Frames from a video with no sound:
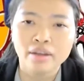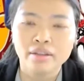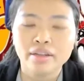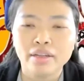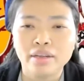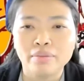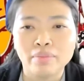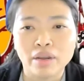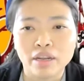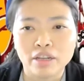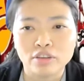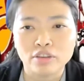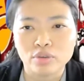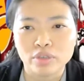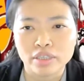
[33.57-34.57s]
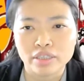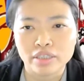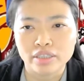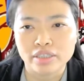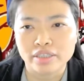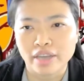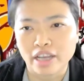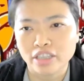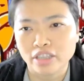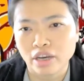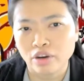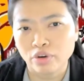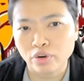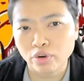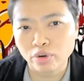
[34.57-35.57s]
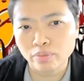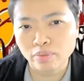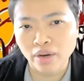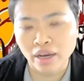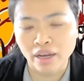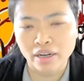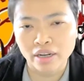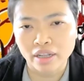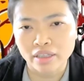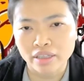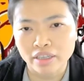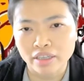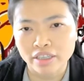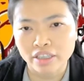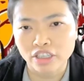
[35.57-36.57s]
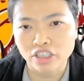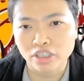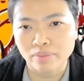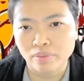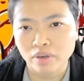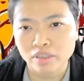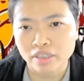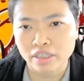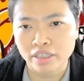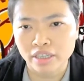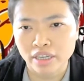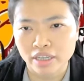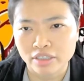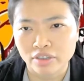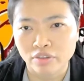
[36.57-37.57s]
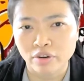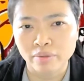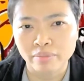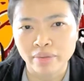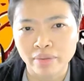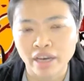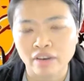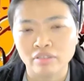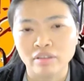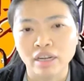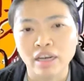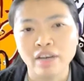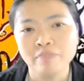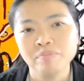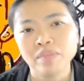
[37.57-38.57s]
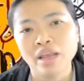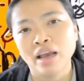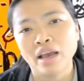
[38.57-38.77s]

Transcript: the military staged a coup under the leadership of Senior General Myanmar.